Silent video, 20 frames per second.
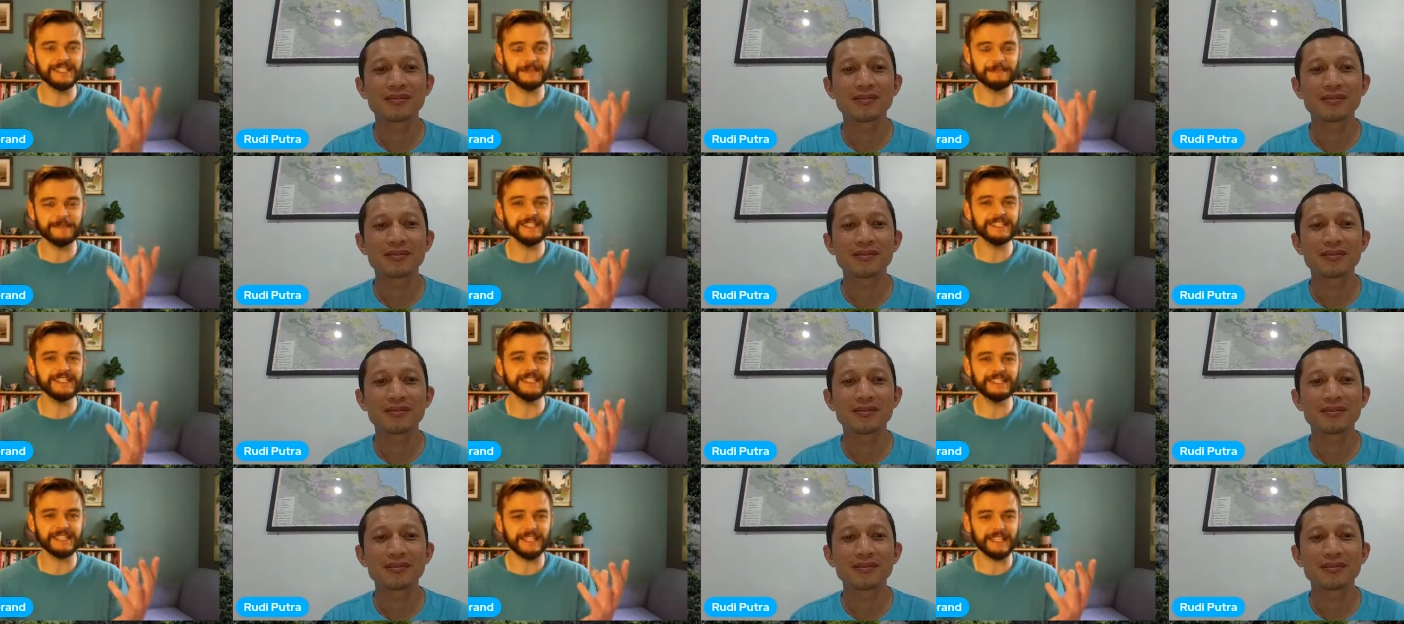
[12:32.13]

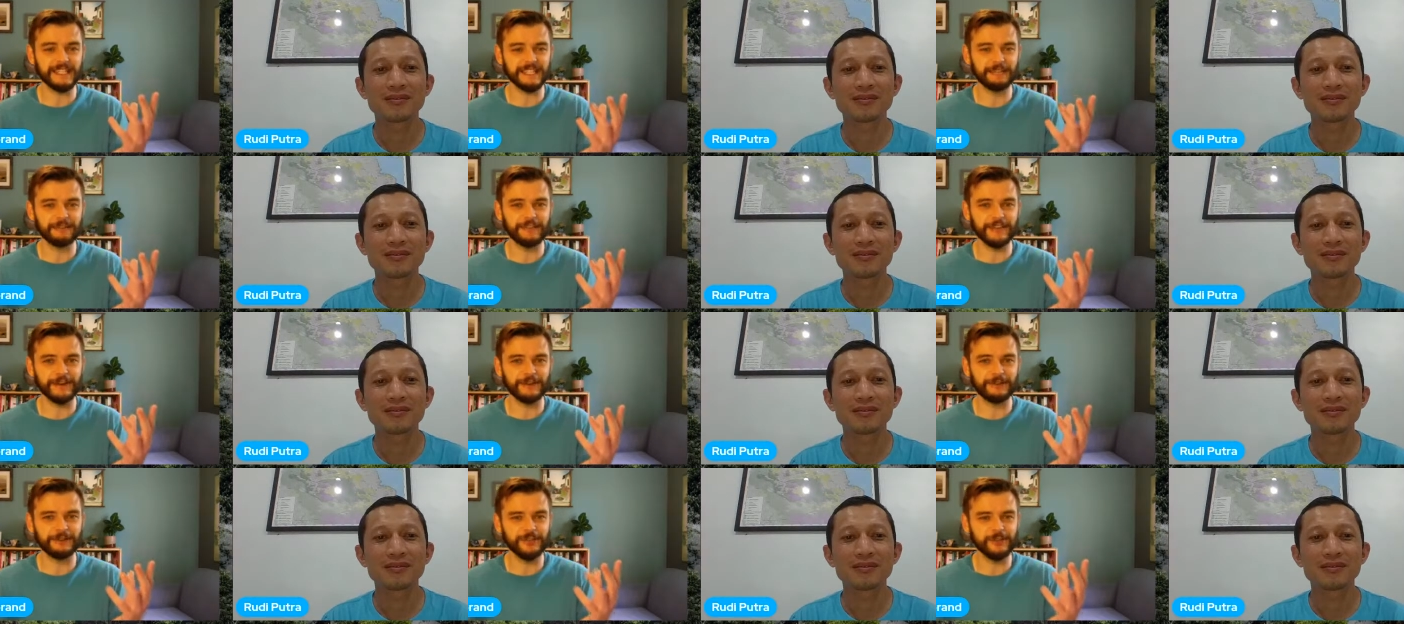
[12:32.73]
Speaker 1: species that
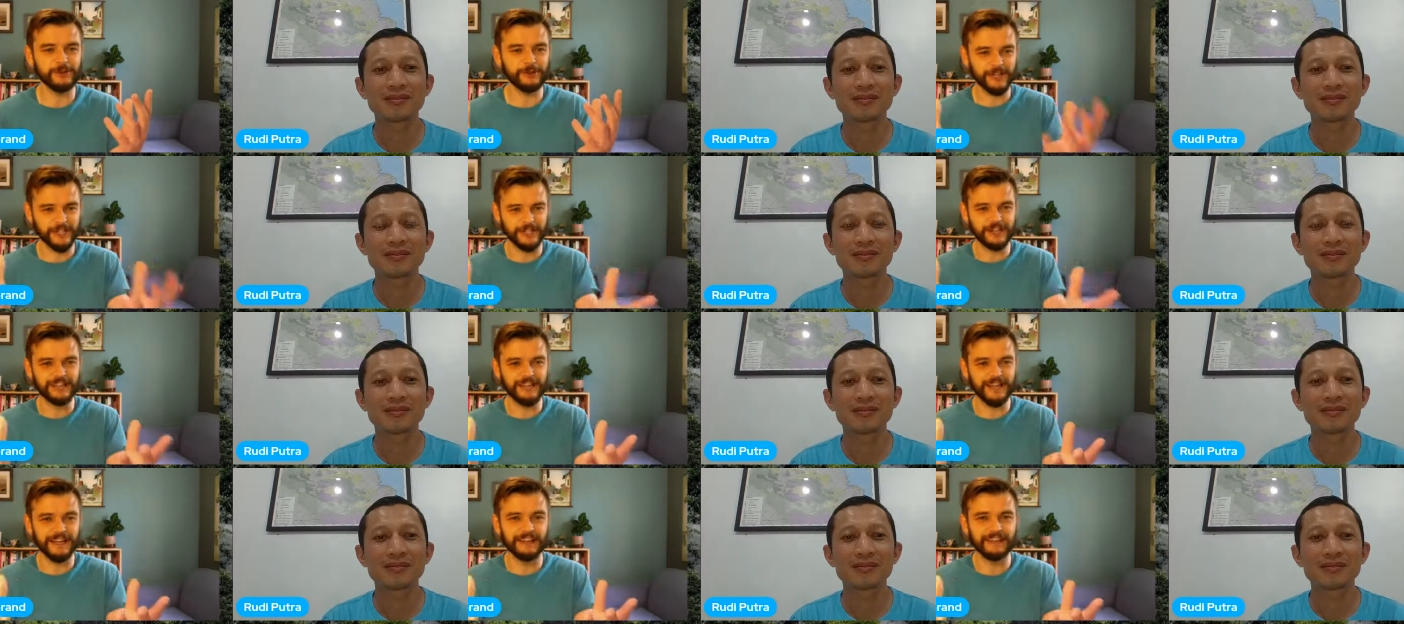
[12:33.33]
live there too.
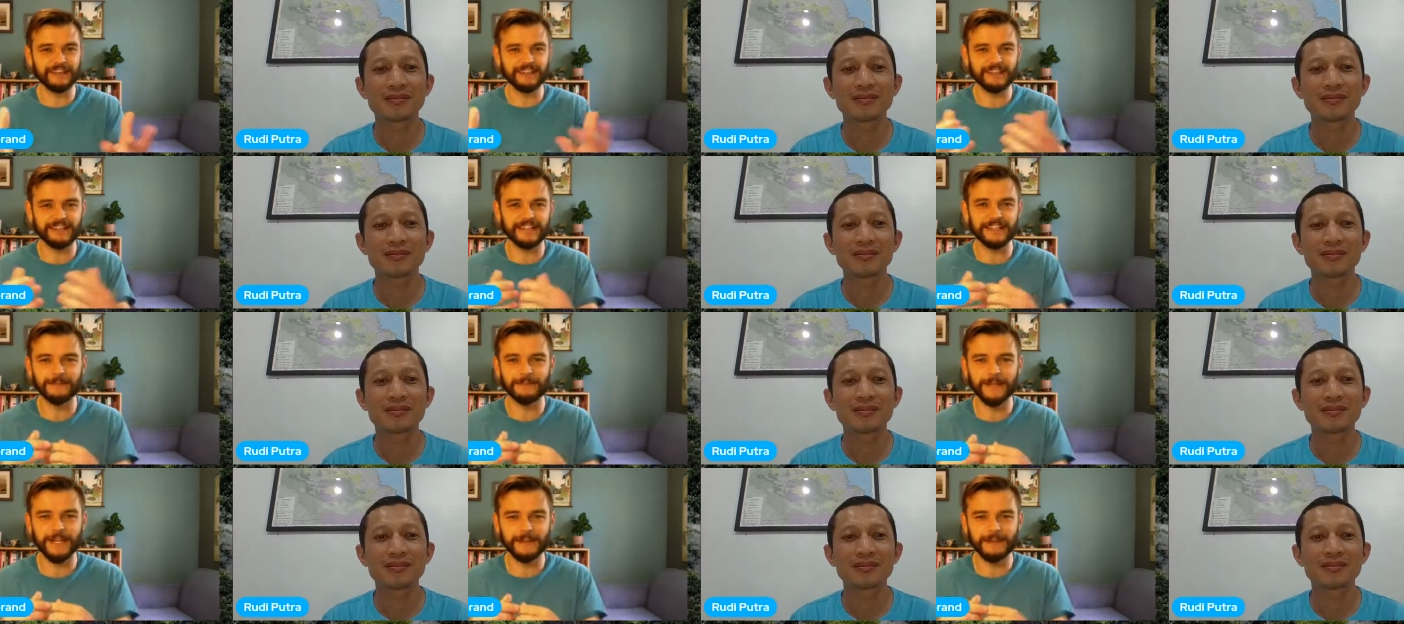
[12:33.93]
Can you tell us a
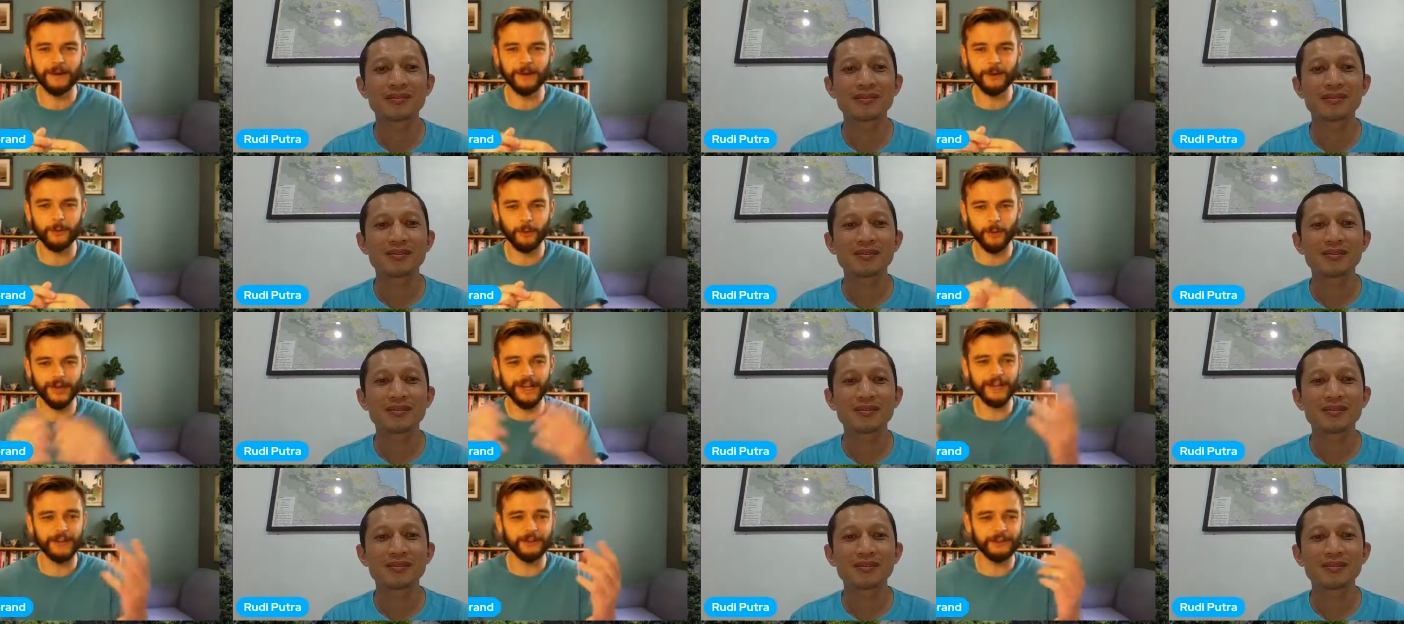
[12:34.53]
little bit about
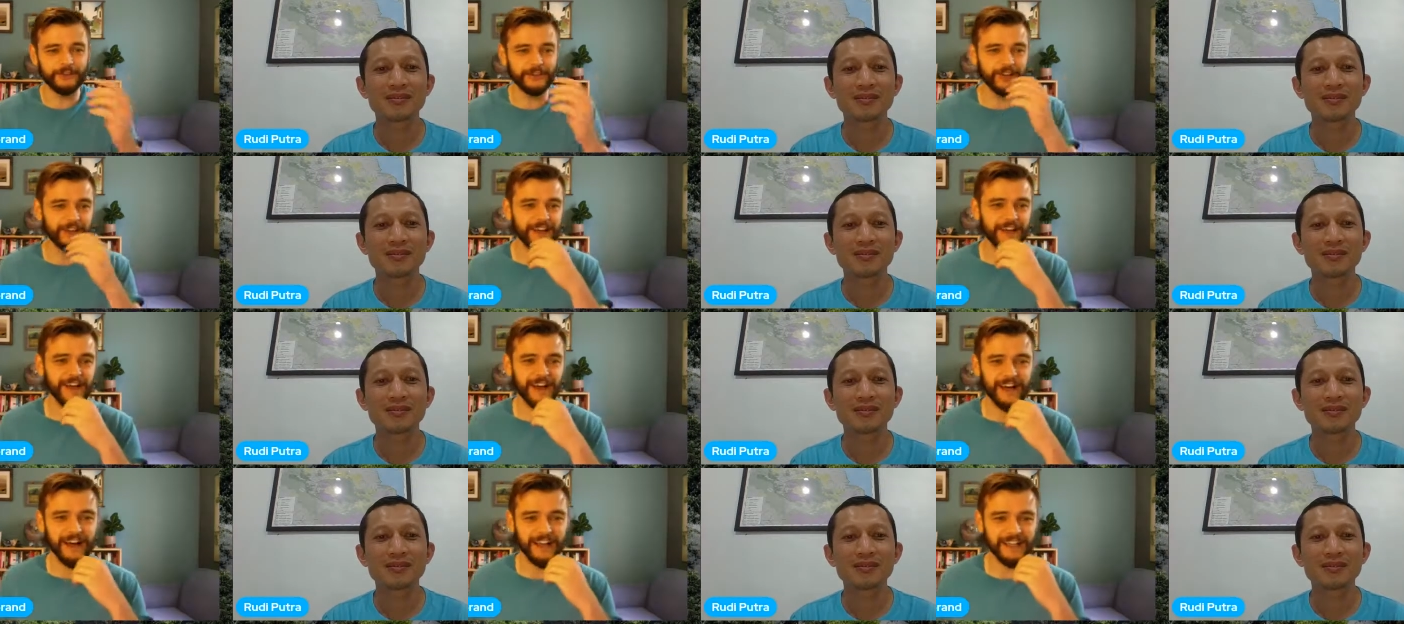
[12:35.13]
what else
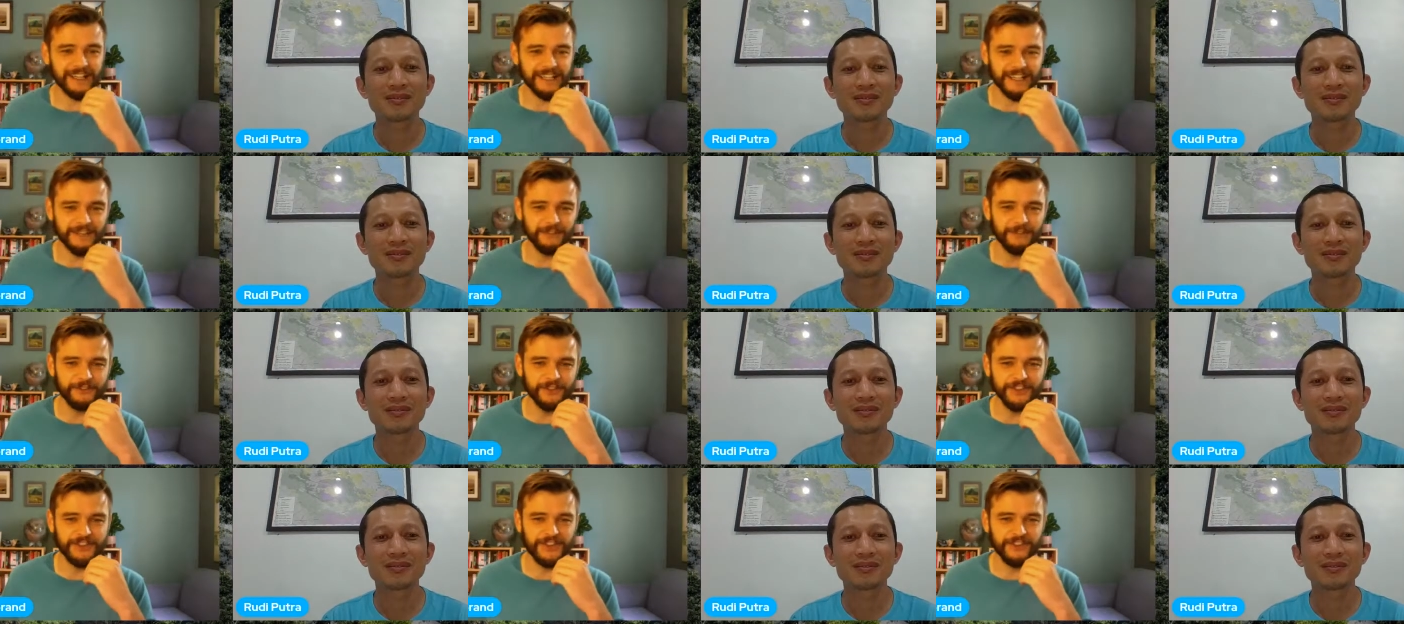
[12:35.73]
uh,
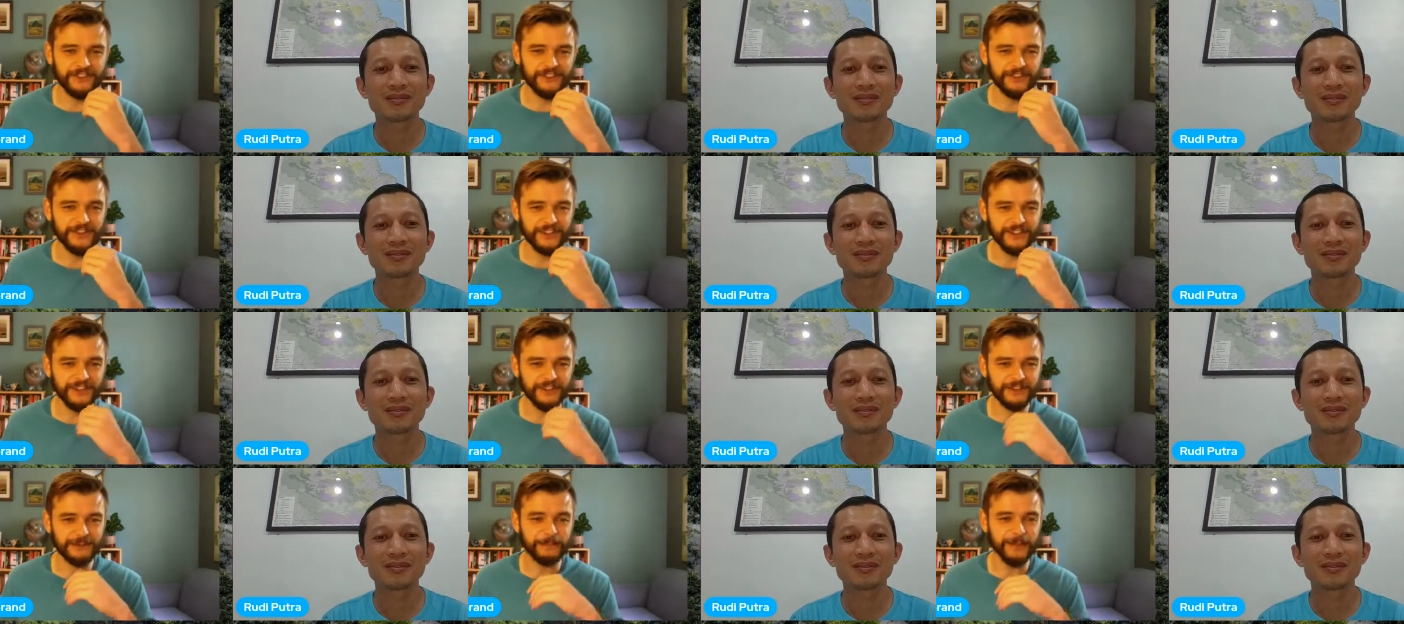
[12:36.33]
lives in
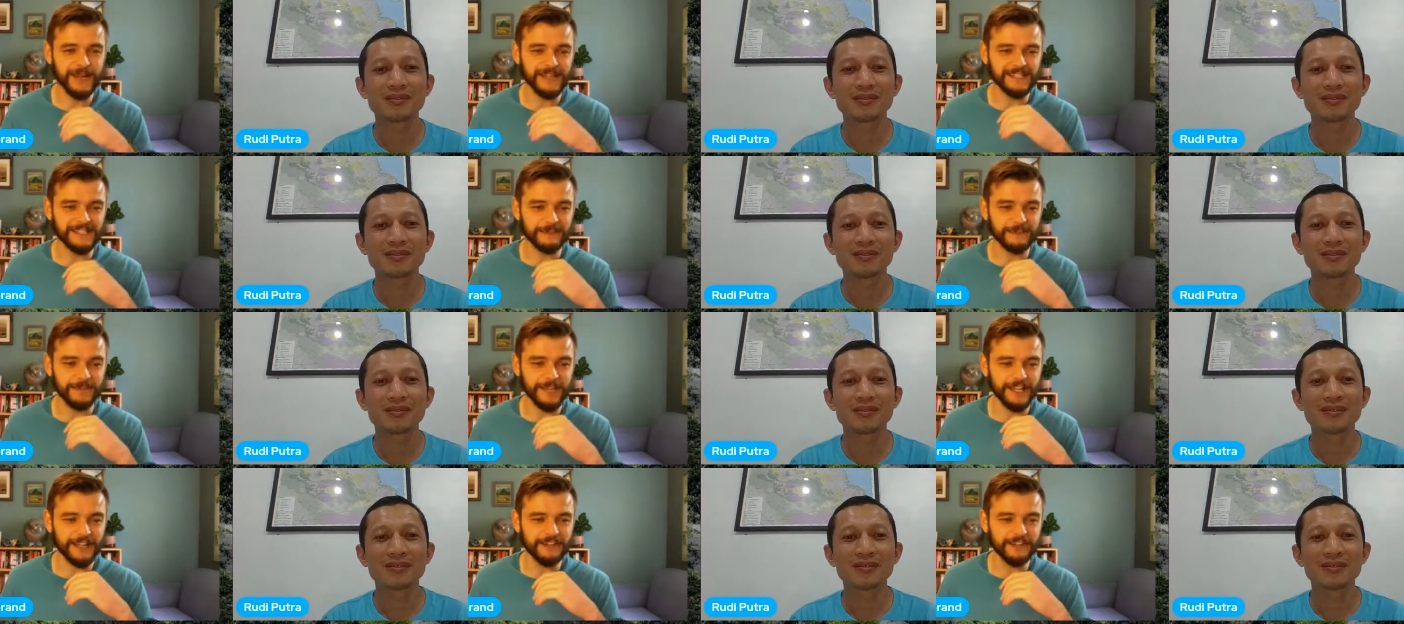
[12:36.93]
this, this
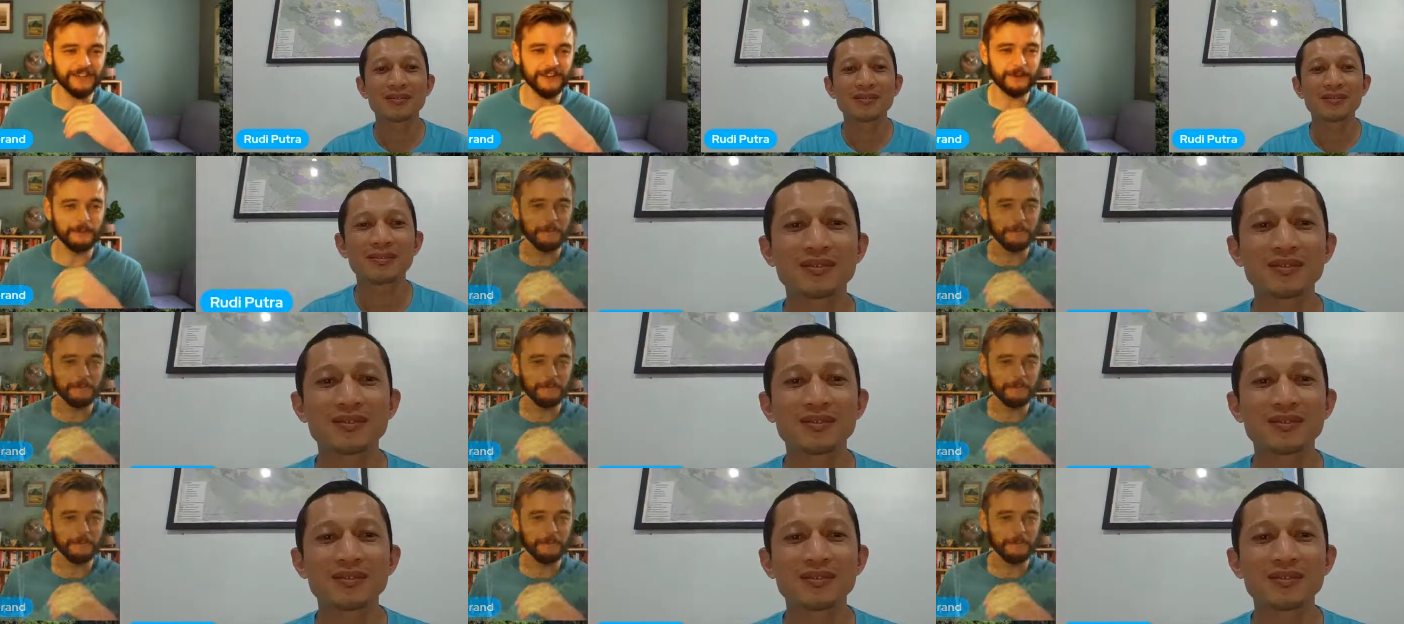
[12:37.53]
amazing place?